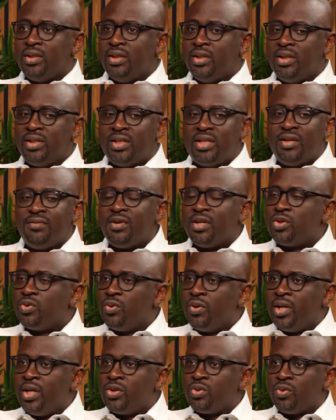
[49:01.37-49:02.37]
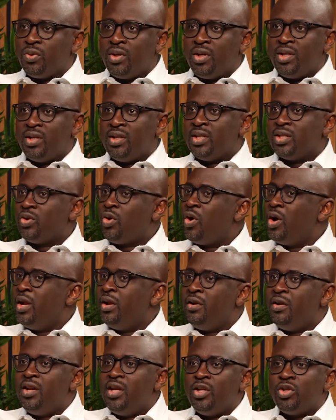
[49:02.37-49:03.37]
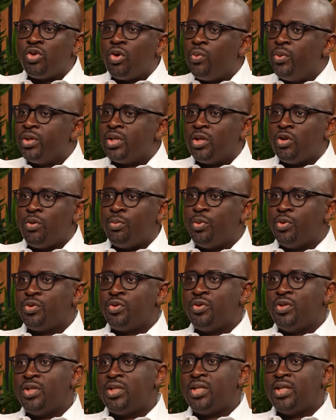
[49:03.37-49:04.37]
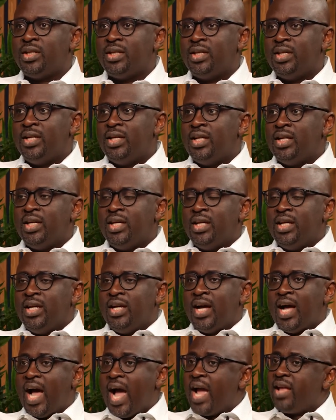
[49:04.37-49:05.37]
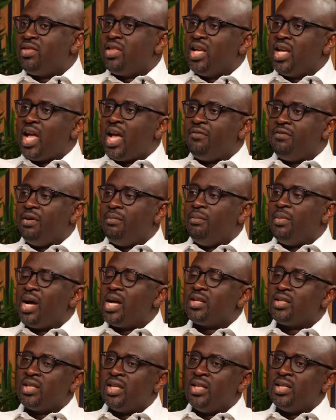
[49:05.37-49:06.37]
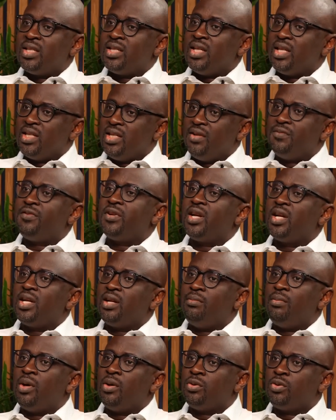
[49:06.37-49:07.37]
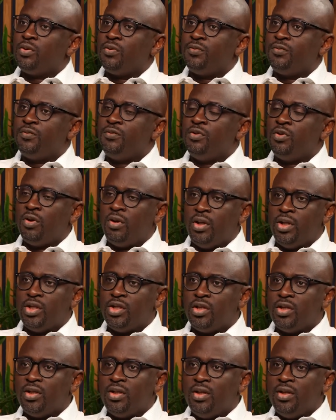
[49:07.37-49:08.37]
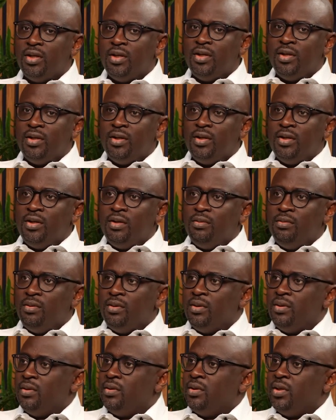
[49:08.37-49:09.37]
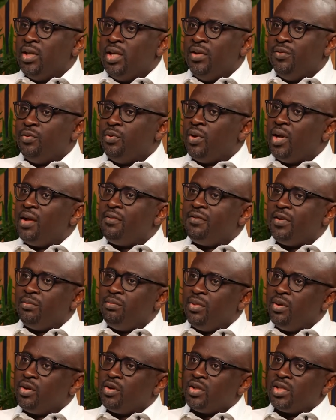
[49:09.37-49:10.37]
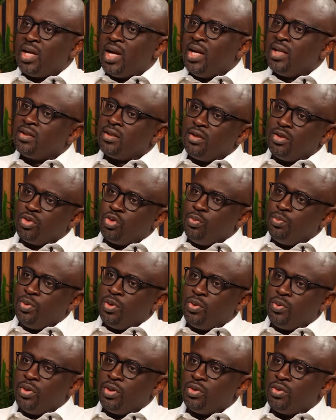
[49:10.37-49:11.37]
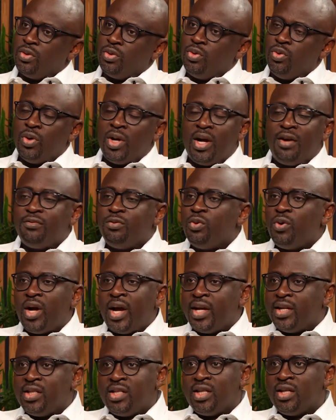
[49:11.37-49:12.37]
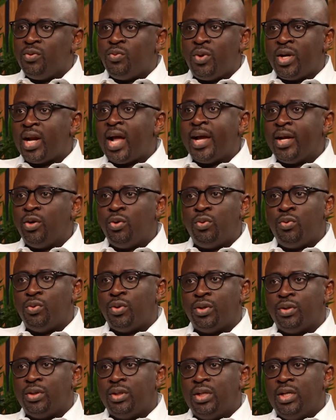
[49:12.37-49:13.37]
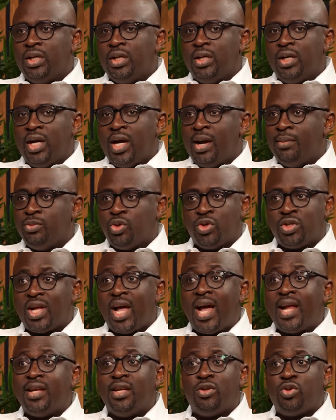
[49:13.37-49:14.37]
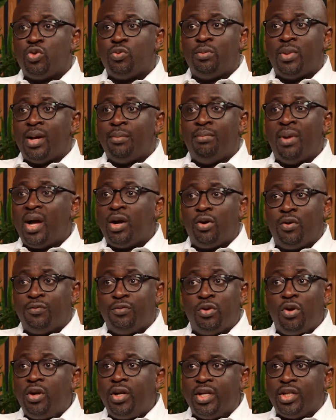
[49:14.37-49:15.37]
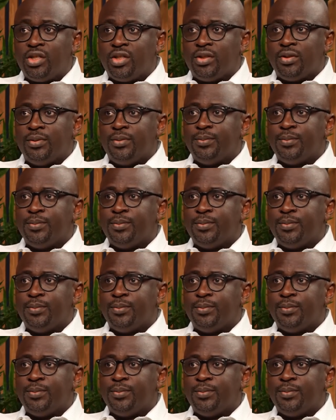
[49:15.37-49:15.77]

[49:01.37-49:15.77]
It's never too late to learn this. Learning is always an opportunity. I think I've amassed a significant amount of knowledge. If you laugh at me because I ask a stupid question, you have no idea what I know. I'm just adding to my bank of knowledge.